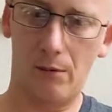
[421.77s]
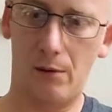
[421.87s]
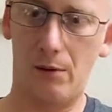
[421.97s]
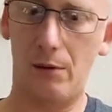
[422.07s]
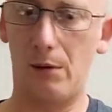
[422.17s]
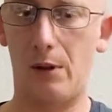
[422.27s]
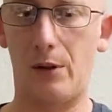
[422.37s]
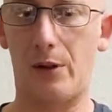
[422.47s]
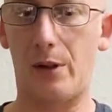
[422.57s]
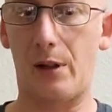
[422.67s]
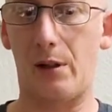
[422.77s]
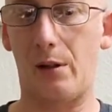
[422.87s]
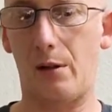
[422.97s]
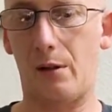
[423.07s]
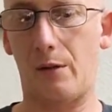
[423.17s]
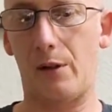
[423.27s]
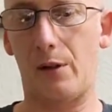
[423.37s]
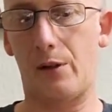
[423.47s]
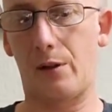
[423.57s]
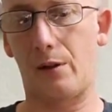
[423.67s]
right, inside of
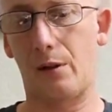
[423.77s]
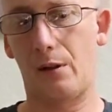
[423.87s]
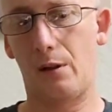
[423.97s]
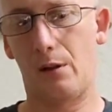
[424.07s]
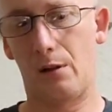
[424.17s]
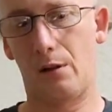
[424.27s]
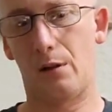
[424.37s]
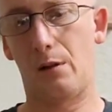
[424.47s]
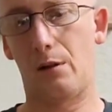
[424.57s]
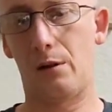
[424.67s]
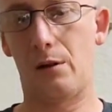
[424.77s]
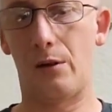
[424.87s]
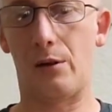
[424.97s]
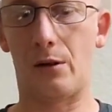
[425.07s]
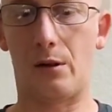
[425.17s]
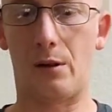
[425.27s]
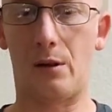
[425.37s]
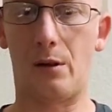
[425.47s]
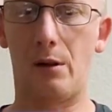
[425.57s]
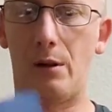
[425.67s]
this is
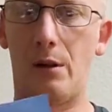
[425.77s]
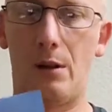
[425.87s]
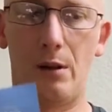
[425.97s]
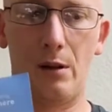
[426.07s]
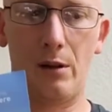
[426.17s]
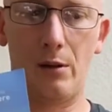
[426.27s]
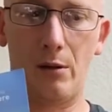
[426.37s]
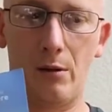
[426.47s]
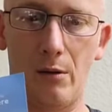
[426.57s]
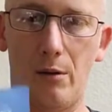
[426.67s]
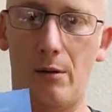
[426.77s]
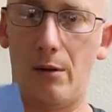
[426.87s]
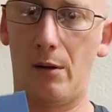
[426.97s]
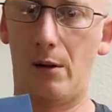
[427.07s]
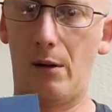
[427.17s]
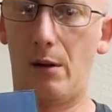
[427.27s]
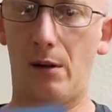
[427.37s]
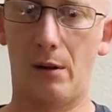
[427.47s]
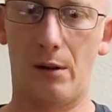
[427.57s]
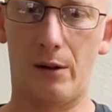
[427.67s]
our little,
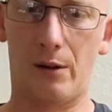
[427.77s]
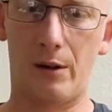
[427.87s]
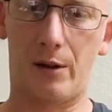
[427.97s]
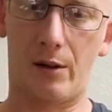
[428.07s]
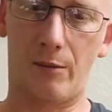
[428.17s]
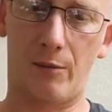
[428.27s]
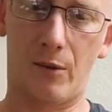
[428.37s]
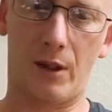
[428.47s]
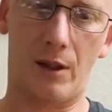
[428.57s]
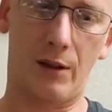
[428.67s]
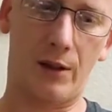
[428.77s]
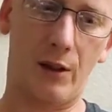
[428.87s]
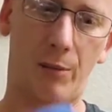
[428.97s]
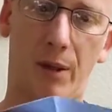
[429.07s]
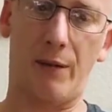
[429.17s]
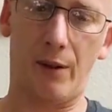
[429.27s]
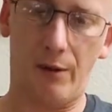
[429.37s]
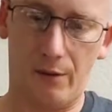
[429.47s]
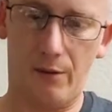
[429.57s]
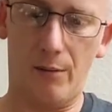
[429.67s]
looks, this is a self pamphlet.
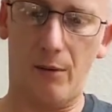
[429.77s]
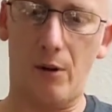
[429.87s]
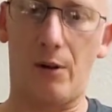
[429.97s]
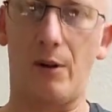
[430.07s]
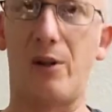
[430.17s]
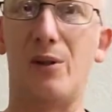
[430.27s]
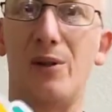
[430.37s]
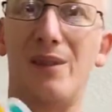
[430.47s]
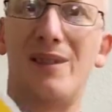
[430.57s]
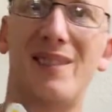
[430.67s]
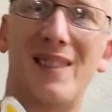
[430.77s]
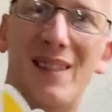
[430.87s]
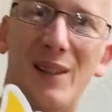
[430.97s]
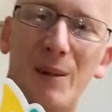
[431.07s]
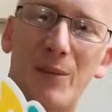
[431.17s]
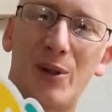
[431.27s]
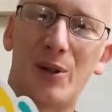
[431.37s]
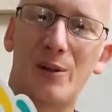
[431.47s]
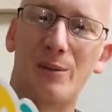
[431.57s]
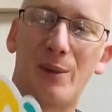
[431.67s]
Oh, oh, cool. Um,
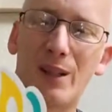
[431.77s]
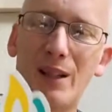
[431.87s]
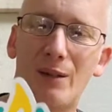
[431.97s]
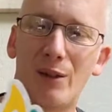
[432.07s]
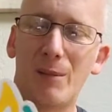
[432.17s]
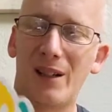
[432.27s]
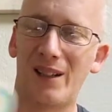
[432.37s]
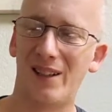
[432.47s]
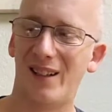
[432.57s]
so when I got rid of my